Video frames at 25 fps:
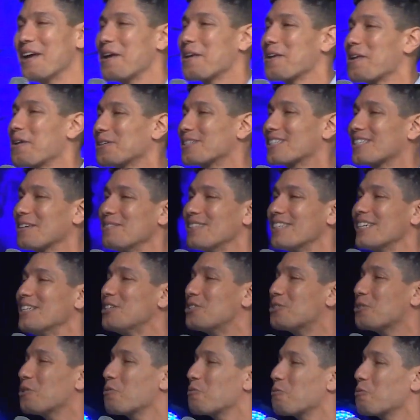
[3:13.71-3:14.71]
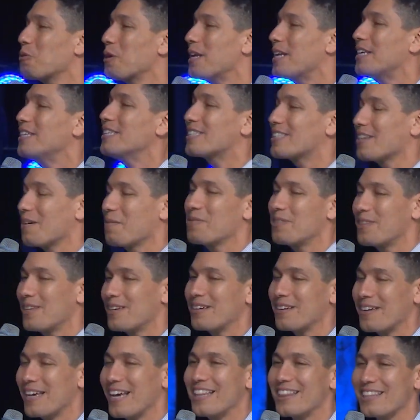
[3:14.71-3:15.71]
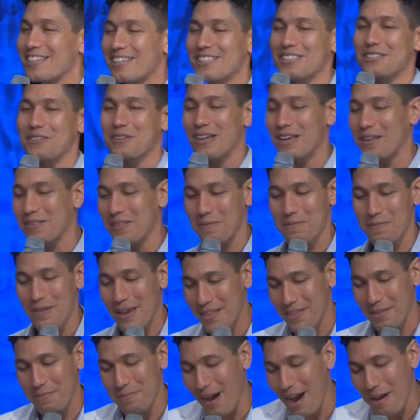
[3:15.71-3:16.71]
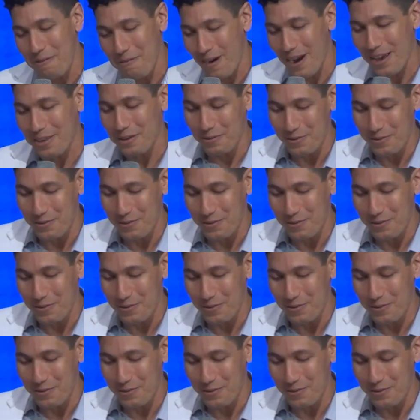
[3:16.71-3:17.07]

You know, sometimes you're reading something in this in the in the Bible, right?